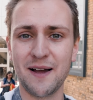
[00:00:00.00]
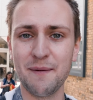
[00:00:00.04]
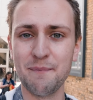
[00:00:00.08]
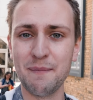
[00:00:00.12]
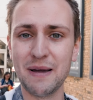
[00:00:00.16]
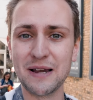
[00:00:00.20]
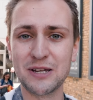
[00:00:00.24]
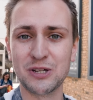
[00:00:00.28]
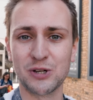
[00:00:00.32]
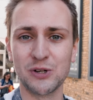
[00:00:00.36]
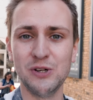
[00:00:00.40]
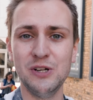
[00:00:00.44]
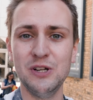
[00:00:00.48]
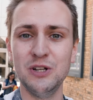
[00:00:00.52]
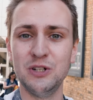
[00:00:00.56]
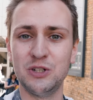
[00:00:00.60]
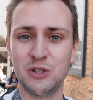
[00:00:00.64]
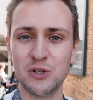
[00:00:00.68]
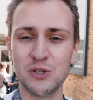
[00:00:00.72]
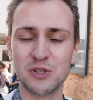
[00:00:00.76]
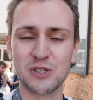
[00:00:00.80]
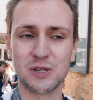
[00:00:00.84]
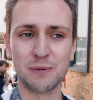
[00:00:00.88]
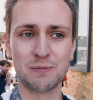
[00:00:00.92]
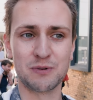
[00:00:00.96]
Make sure you
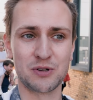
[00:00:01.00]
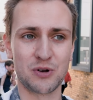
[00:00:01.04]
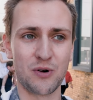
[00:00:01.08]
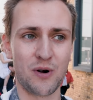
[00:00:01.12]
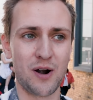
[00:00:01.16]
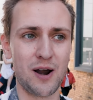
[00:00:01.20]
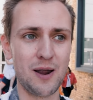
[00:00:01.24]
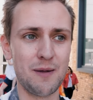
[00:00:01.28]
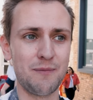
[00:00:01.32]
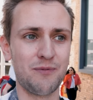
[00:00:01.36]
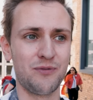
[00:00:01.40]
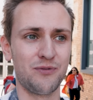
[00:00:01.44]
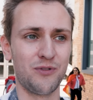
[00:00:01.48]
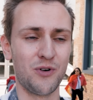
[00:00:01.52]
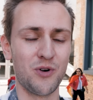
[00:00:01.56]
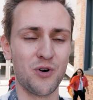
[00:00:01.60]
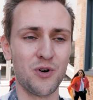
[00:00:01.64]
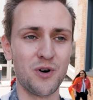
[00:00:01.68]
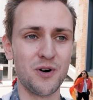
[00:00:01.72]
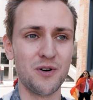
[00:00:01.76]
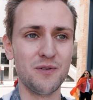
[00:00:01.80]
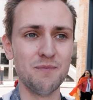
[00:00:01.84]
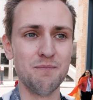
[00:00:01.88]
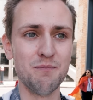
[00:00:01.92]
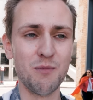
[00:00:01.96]
do subscribe
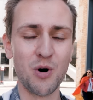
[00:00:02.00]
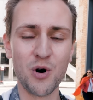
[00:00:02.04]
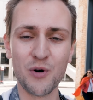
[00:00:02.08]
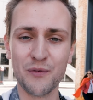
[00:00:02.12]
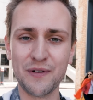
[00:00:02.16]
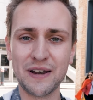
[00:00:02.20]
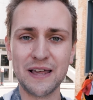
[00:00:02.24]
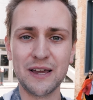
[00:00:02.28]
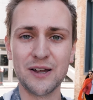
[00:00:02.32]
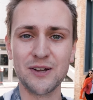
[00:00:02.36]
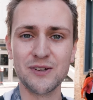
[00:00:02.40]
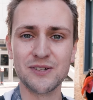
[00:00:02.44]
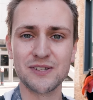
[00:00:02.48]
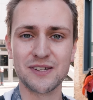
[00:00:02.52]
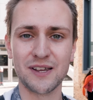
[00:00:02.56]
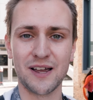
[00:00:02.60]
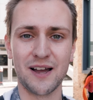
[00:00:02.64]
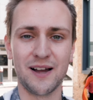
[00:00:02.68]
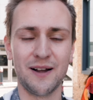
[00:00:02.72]
for more videos.